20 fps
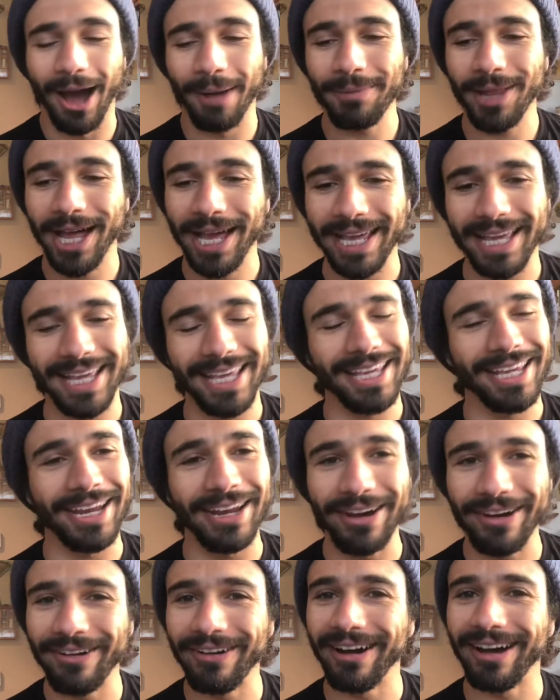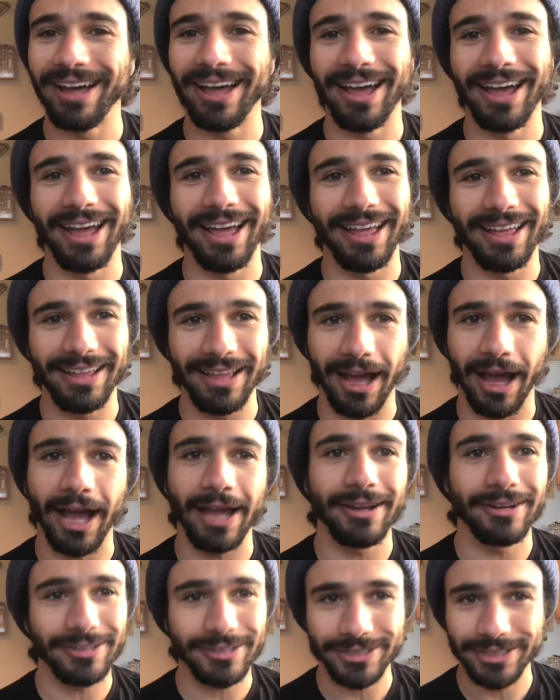I'm like, you know,
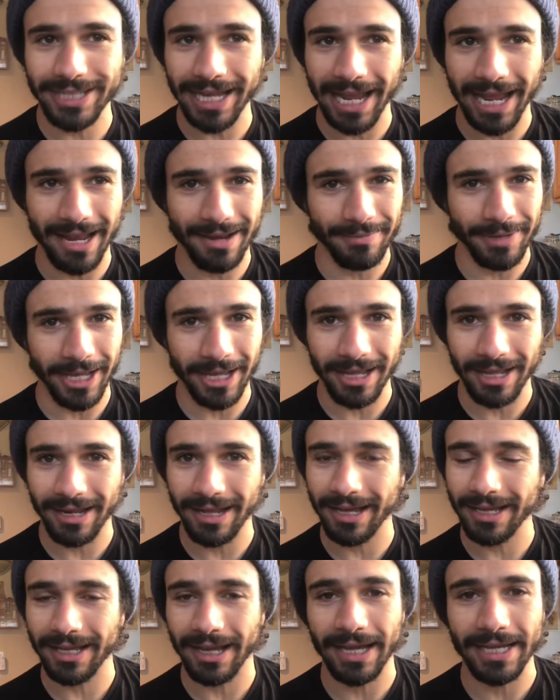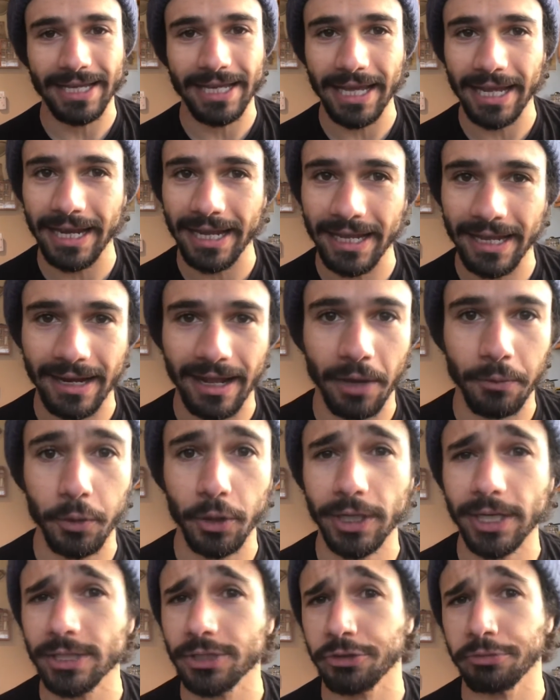I understand, man. I, I get it. I
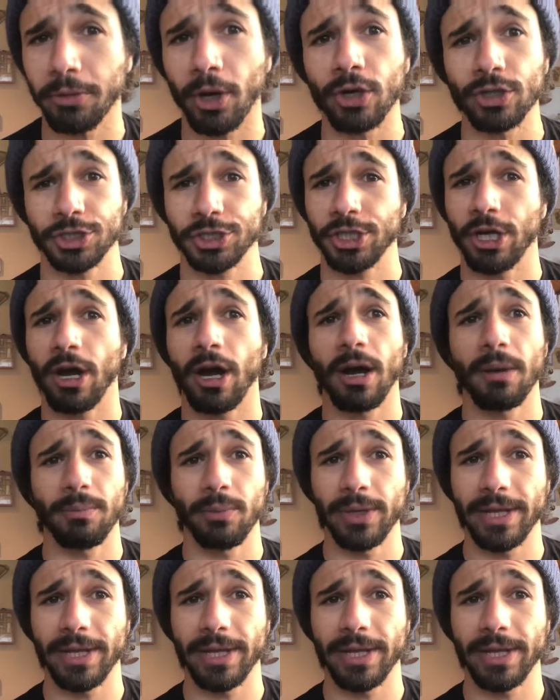work at a small shop.